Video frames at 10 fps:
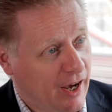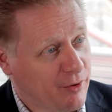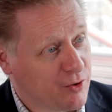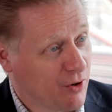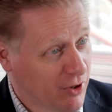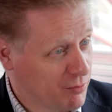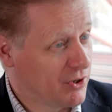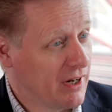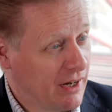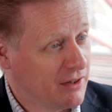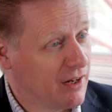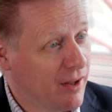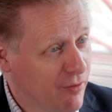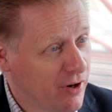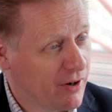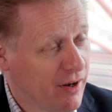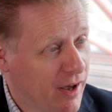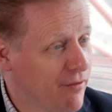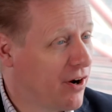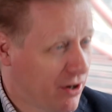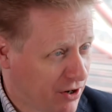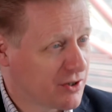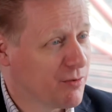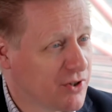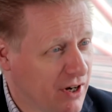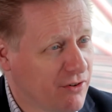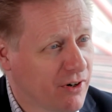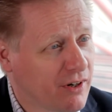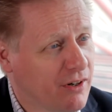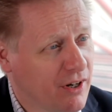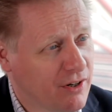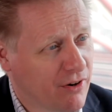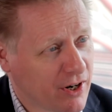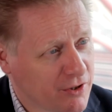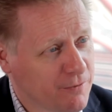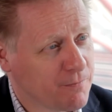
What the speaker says: to ultimately deliver a very customer-centric interaction.